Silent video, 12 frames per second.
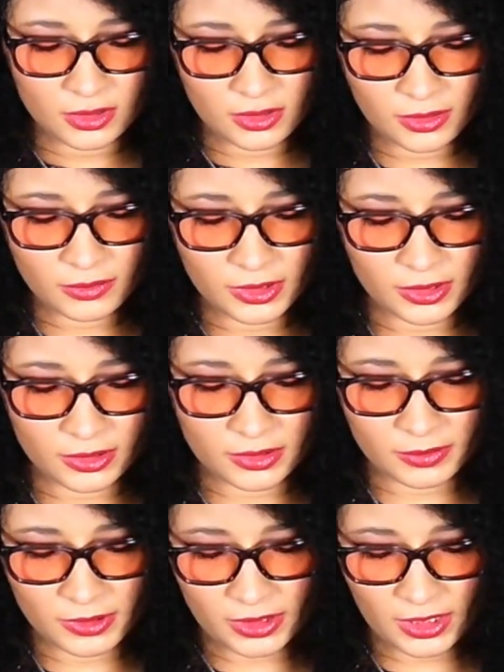No
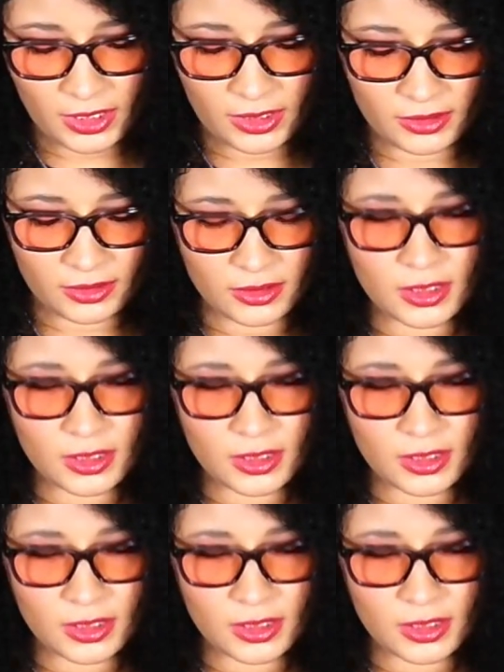regrets with that.